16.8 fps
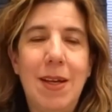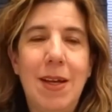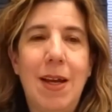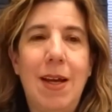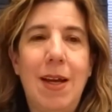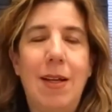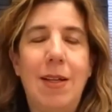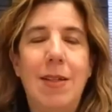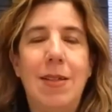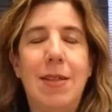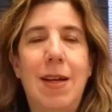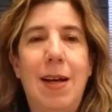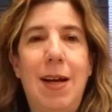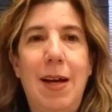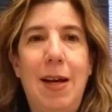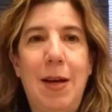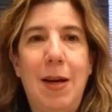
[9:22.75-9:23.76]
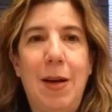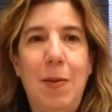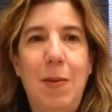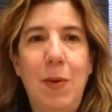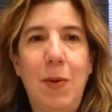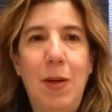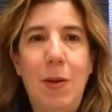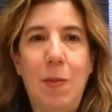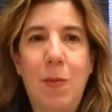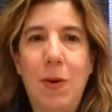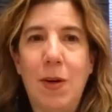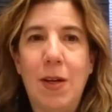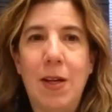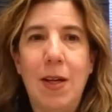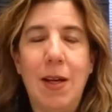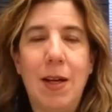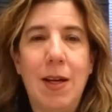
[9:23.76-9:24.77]
And we are
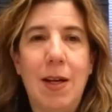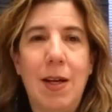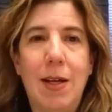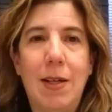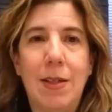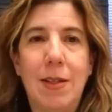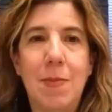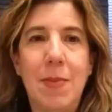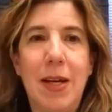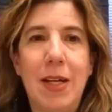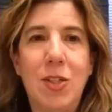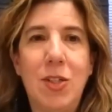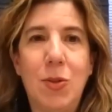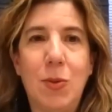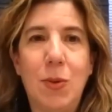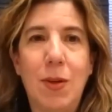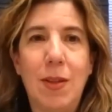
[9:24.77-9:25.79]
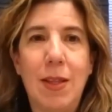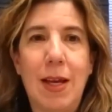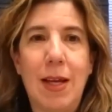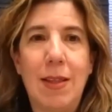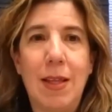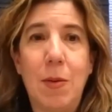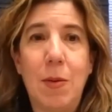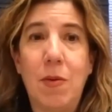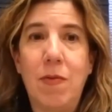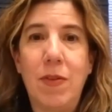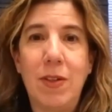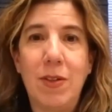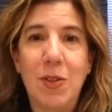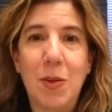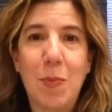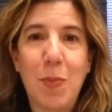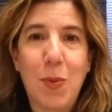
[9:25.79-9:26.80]
working to make sure that they will feel
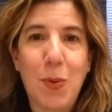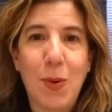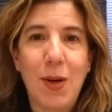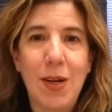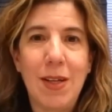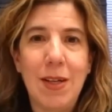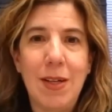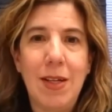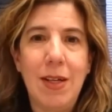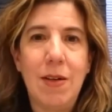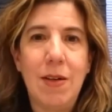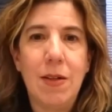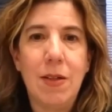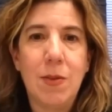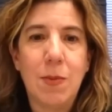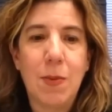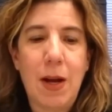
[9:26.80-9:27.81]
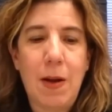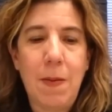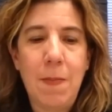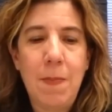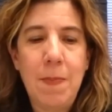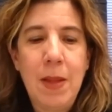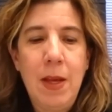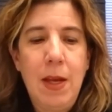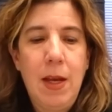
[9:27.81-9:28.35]
supported here as well.